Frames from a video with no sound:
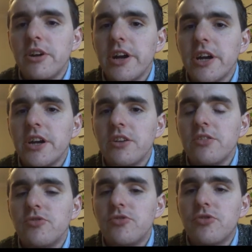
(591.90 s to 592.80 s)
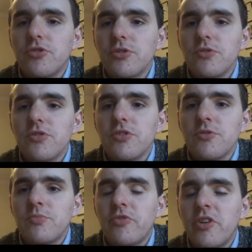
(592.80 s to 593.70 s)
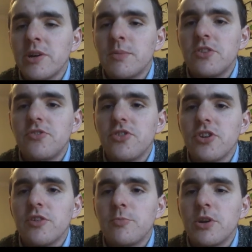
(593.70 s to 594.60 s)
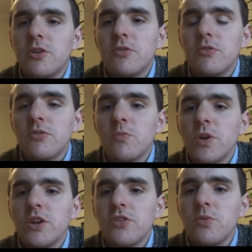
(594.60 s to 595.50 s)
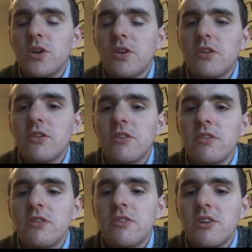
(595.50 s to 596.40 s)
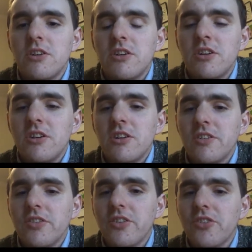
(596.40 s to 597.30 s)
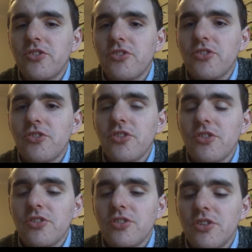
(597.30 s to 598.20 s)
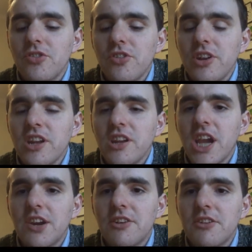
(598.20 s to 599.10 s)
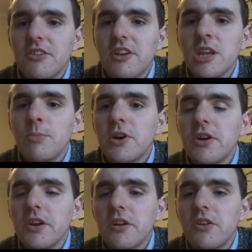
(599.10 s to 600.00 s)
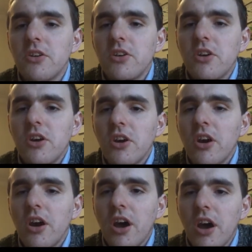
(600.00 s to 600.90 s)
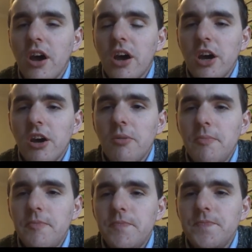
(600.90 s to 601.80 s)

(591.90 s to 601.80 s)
and truth is very much in the eye of the beholder. And when you are this this lead character, Ebi, um,